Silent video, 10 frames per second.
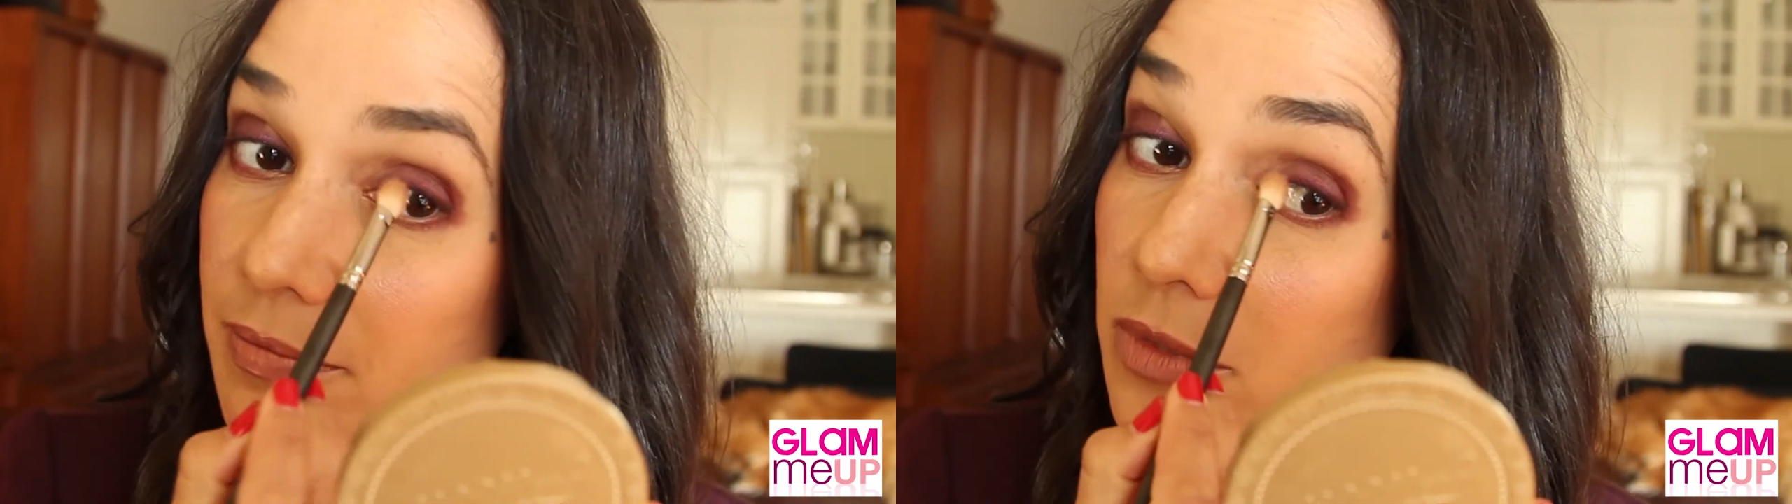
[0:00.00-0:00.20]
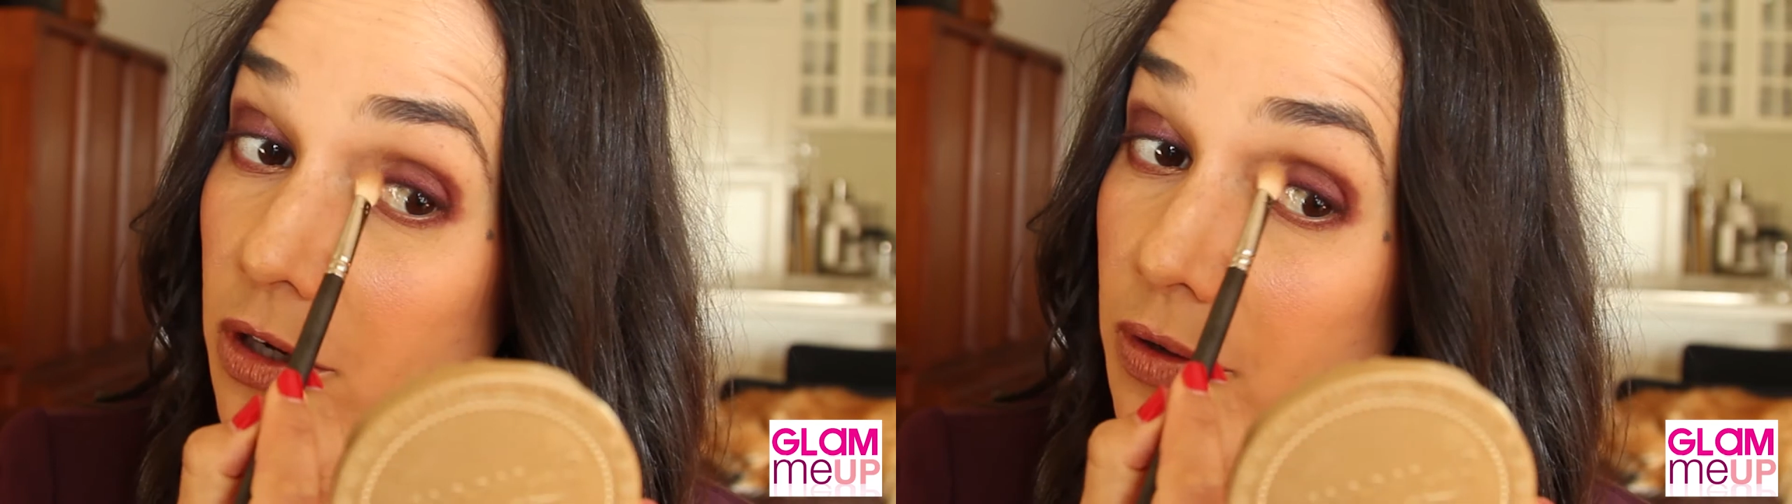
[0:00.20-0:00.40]

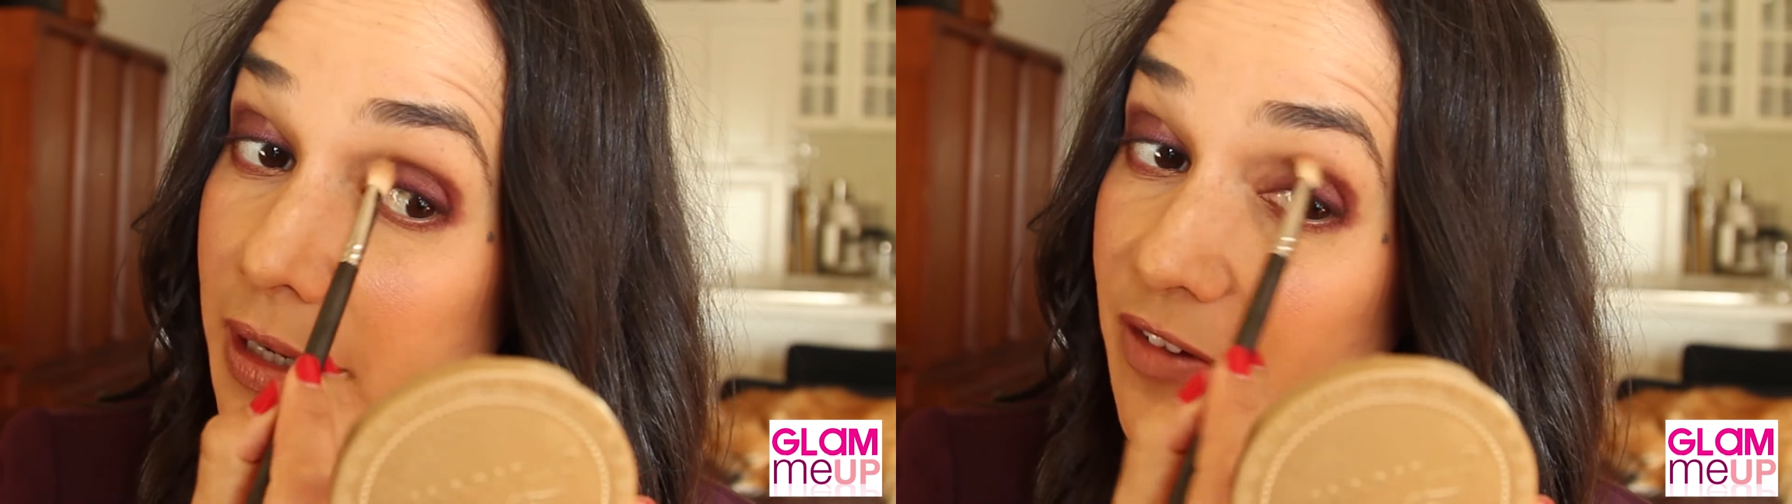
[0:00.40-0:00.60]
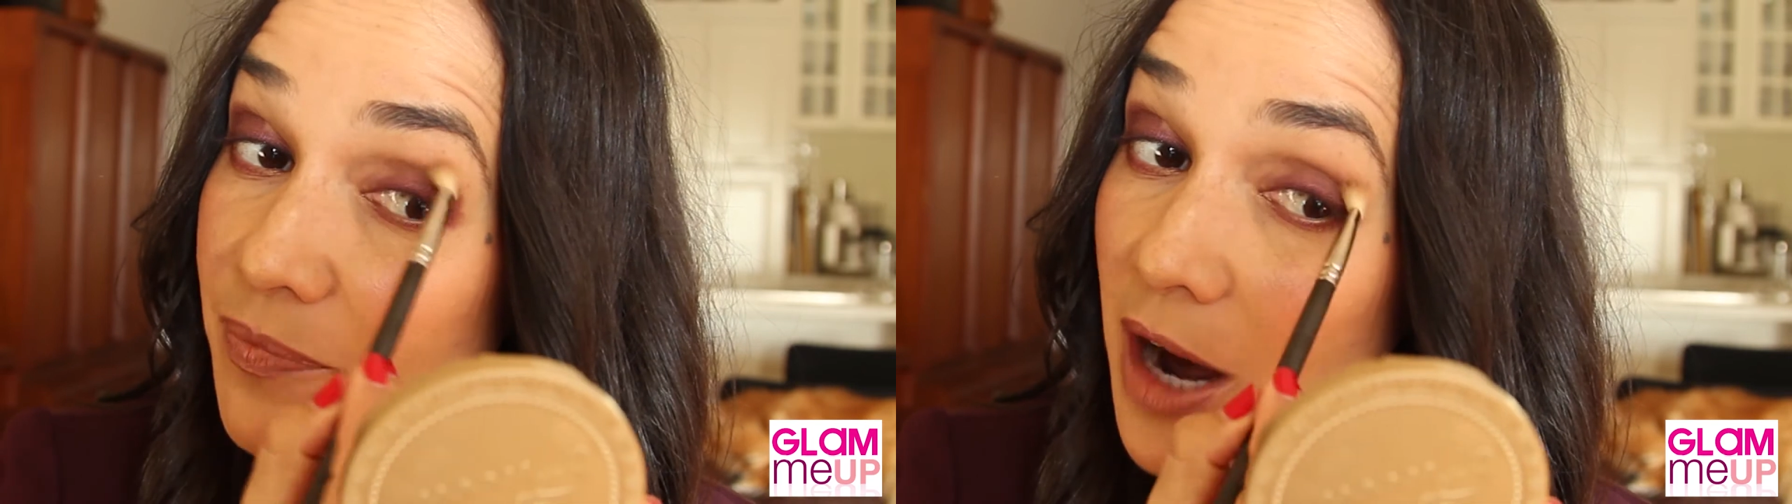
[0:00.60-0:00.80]
you know,
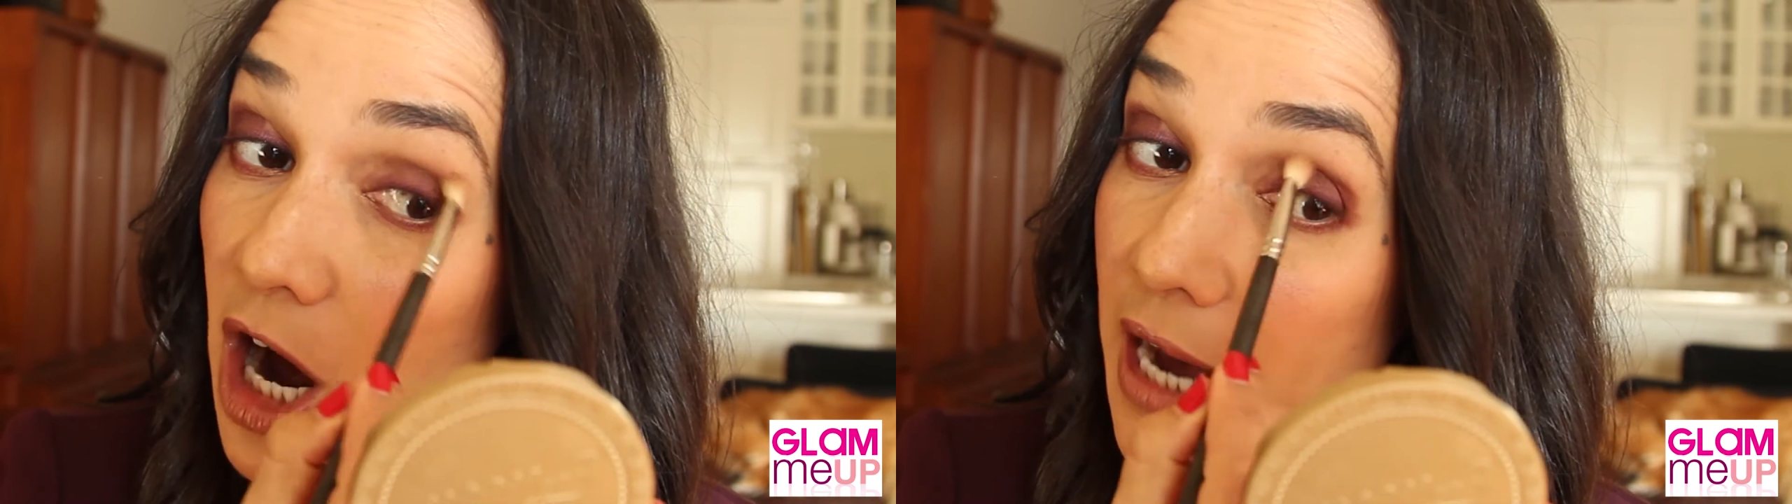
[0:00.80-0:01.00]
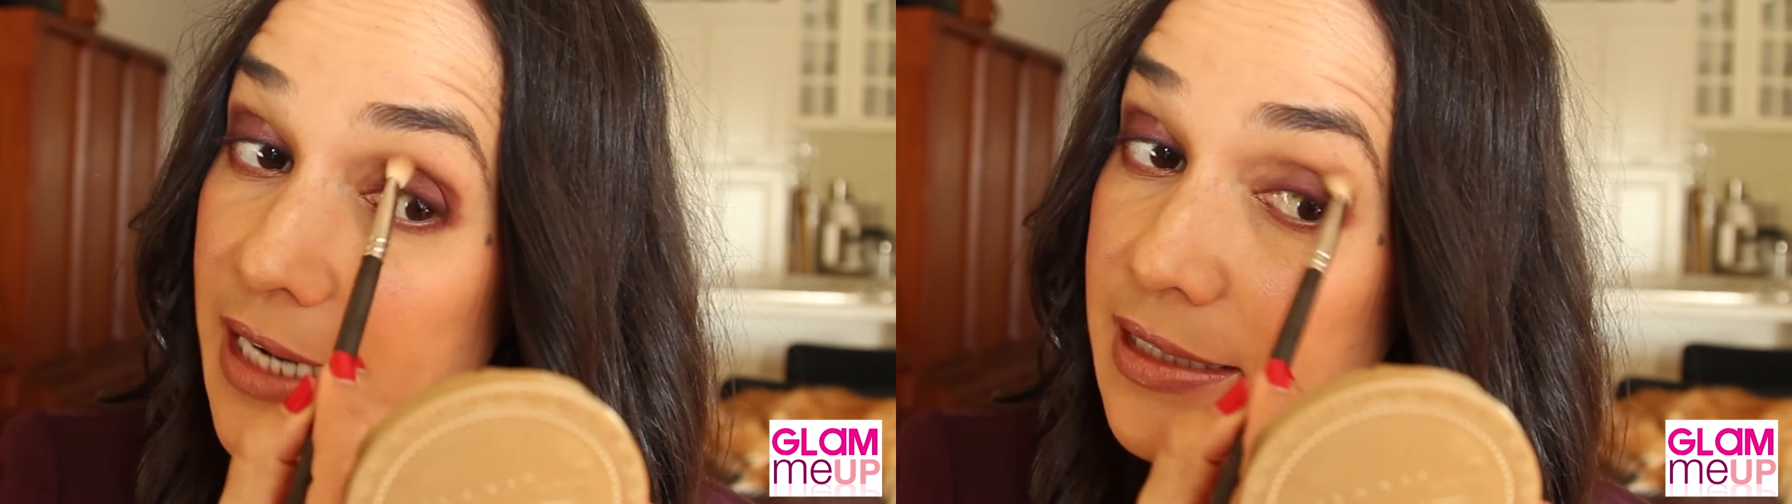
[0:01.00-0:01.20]
left
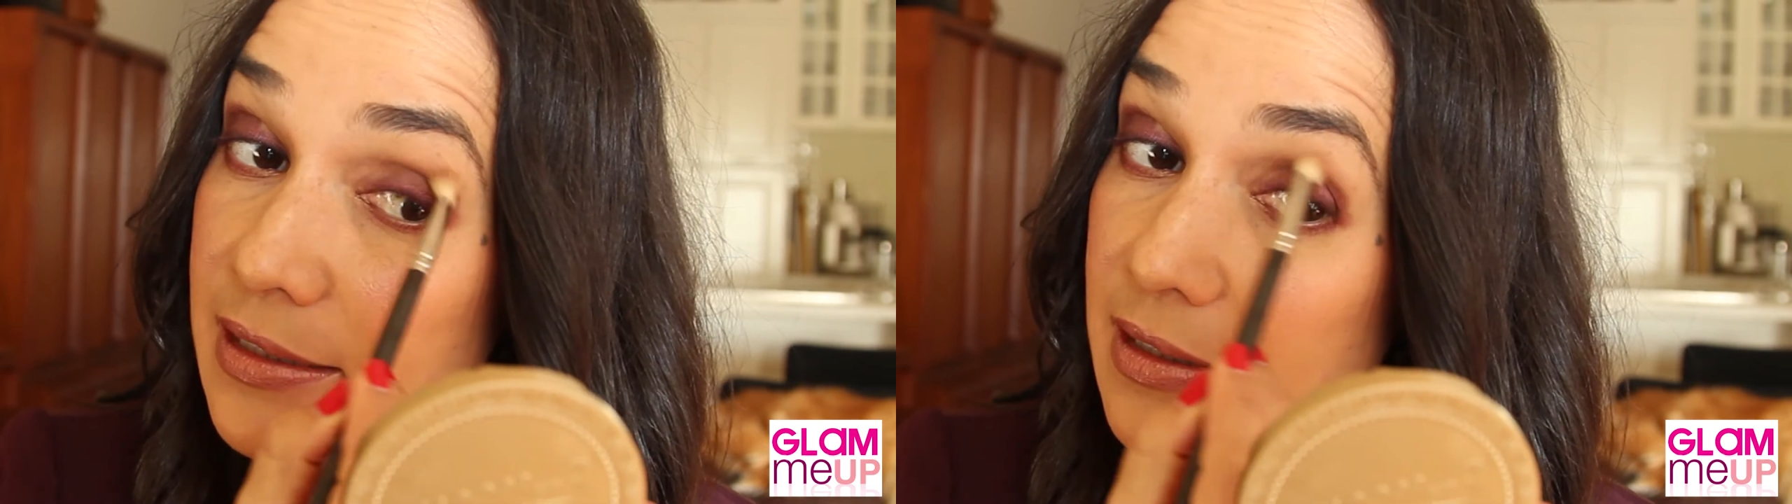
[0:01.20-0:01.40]
behind.